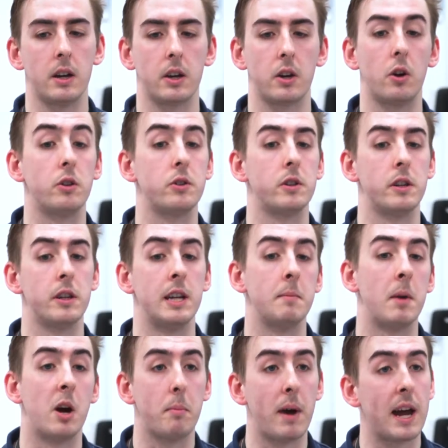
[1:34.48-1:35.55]
got an
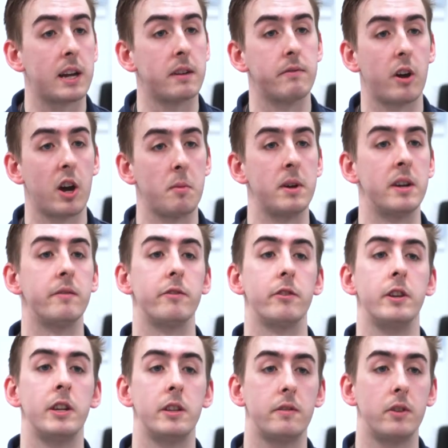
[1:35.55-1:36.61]
email back inviting me in for an
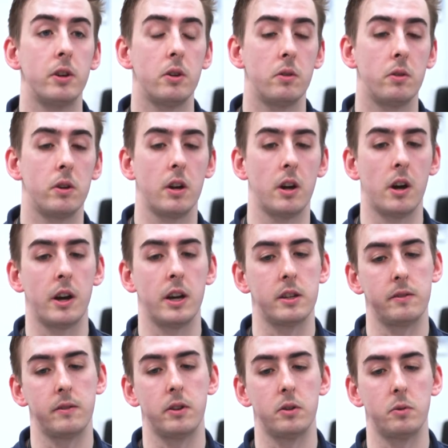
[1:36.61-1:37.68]
interview. I
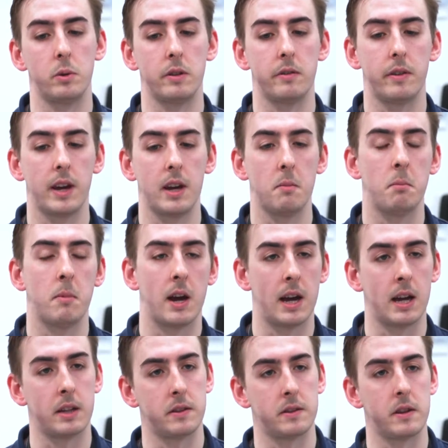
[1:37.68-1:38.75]
interviewed with him
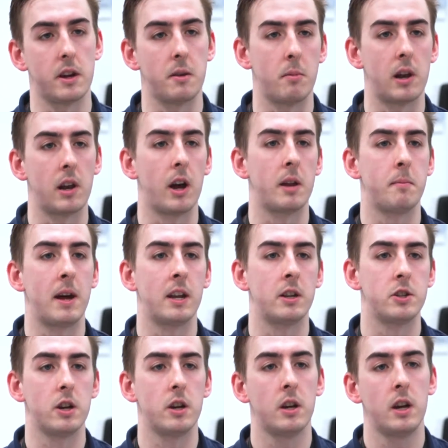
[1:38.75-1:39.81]
and my line
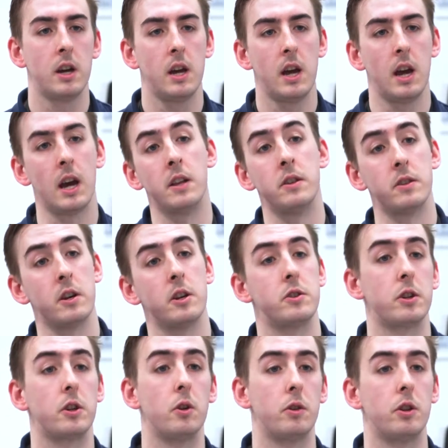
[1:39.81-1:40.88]
manager and
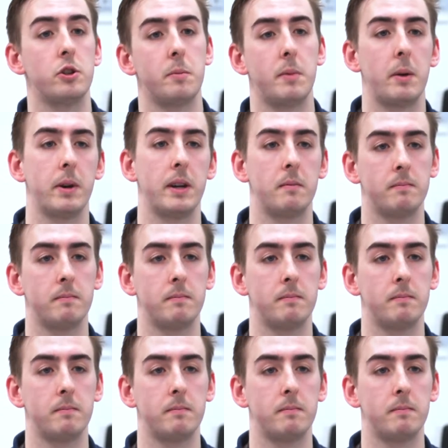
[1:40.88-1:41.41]
secured the job that way.